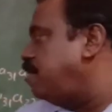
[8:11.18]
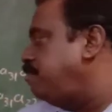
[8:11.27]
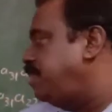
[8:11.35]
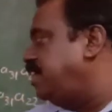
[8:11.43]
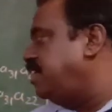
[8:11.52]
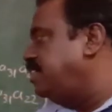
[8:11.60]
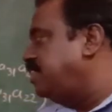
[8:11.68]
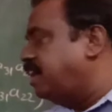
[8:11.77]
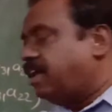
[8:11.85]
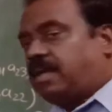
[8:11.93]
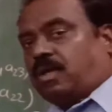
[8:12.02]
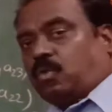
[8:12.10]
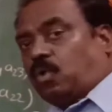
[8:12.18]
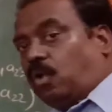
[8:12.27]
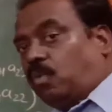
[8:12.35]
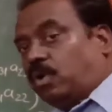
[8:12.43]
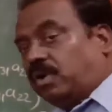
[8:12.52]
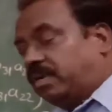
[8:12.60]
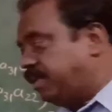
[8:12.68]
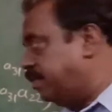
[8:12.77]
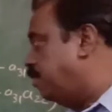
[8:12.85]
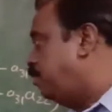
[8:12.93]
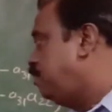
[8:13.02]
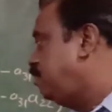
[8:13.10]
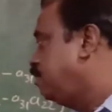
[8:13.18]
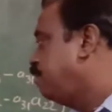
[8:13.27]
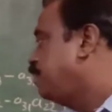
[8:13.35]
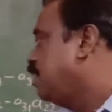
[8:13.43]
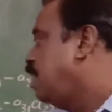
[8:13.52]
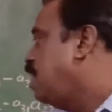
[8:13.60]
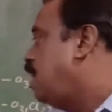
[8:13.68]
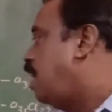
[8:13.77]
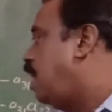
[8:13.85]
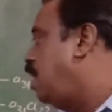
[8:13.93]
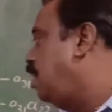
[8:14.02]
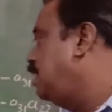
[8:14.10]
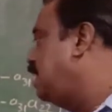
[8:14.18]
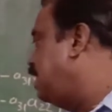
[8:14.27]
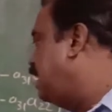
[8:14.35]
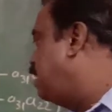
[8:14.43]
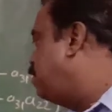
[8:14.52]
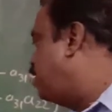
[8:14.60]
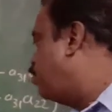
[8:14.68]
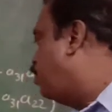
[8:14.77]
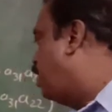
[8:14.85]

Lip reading: am taking the row only. All the elements